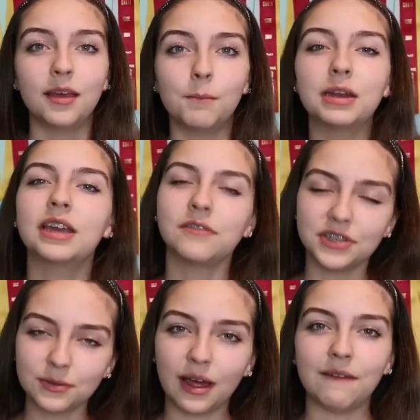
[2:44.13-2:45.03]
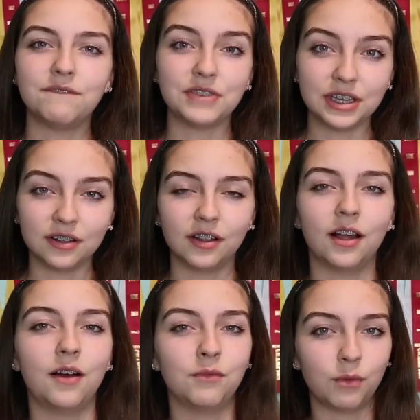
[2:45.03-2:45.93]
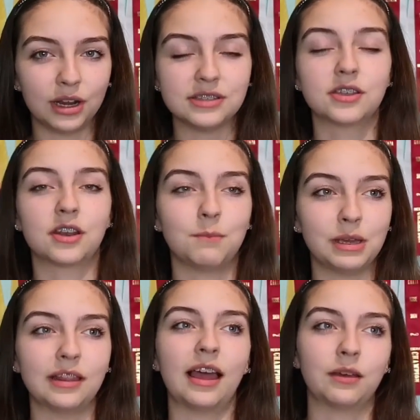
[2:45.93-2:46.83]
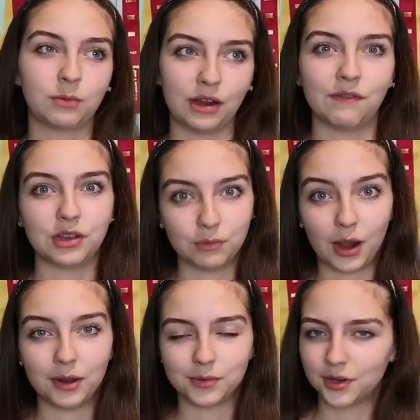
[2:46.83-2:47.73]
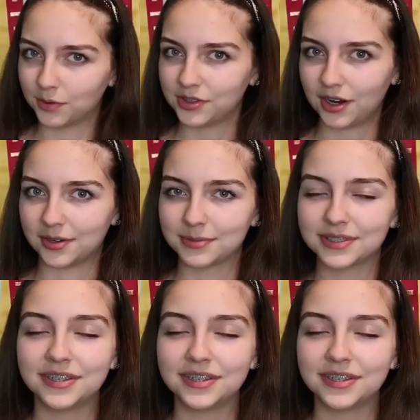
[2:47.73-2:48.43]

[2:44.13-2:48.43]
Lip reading: but it gives you that feel of what it's going to be like whenever you ride with no stirrups.